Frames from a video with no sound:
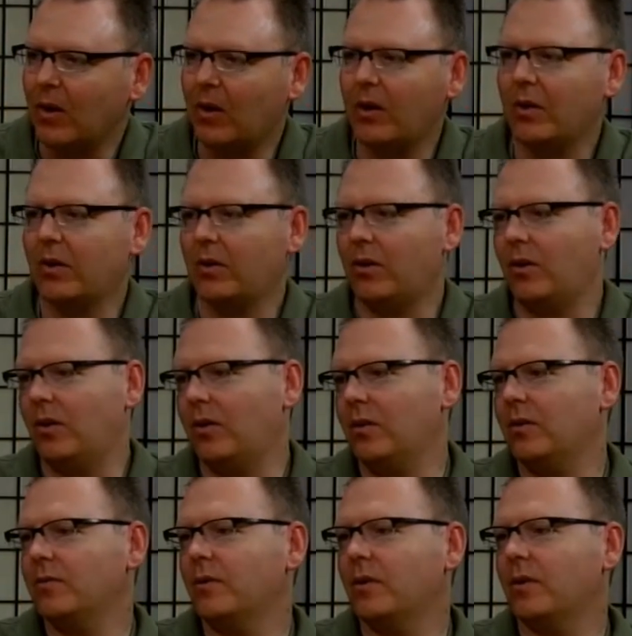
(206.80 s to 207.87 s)
on
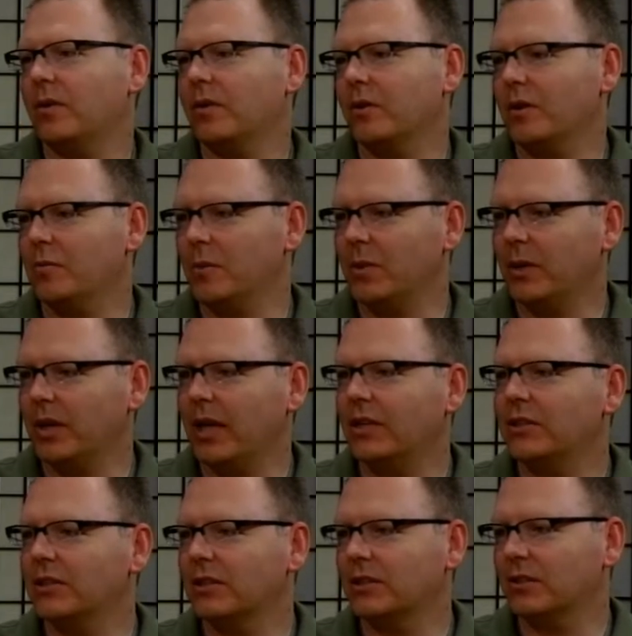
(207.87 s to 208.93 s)
all of our
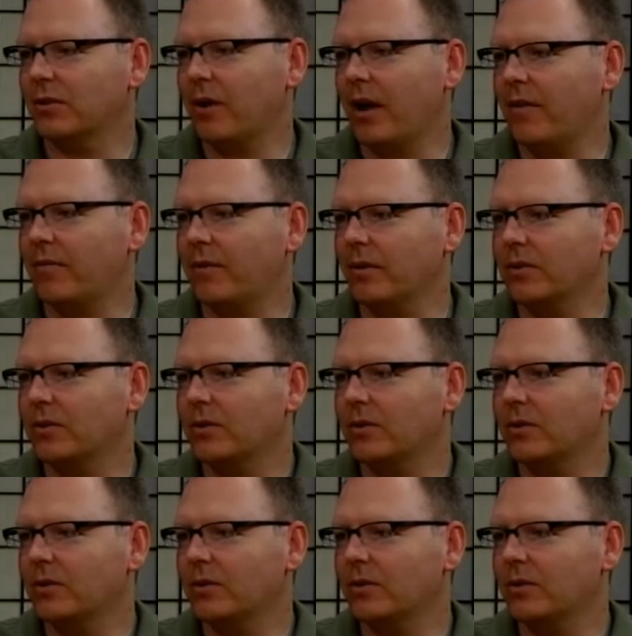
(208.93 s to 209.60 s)
communications and graphics.